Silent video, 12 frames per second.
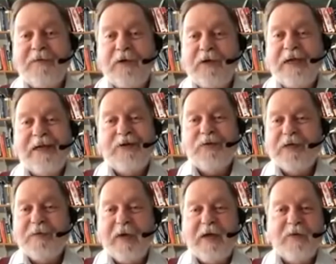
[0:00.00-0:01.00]
you get into a
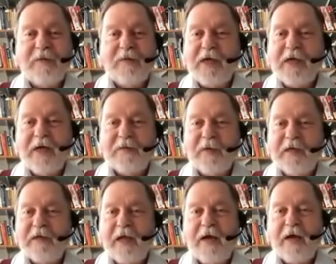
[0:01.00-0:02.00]
debate with them, you got to
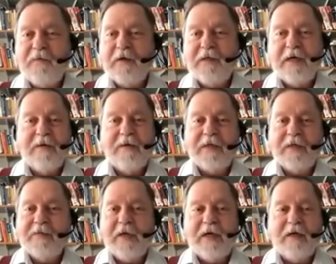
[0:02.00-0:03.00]
spend half your time
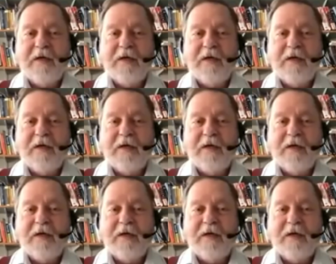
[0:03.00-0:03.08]
explaining,